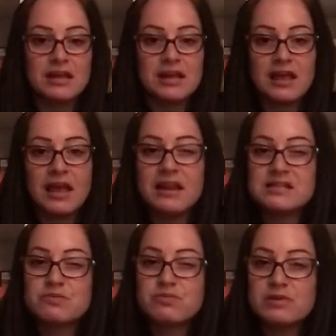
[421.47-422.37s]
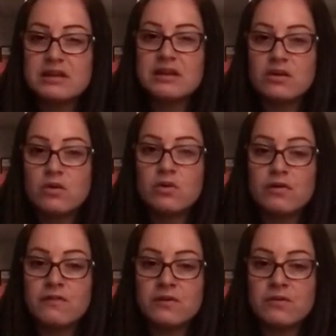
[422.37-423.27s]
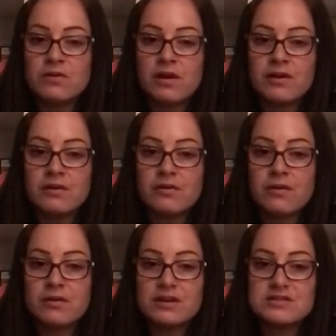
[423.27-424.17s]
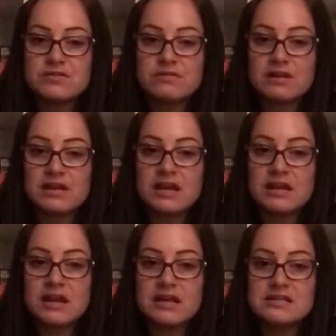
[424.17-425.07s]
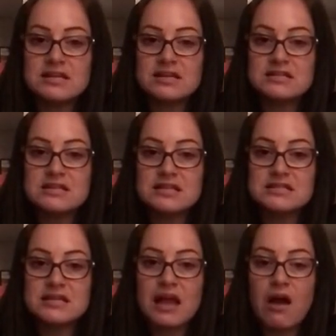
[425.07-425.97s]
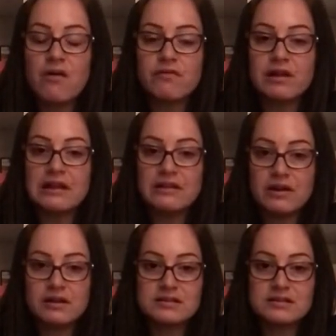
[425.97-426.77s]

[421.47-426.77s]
And it's really cool if you do it on your own because you really get an idea and see how it really looks.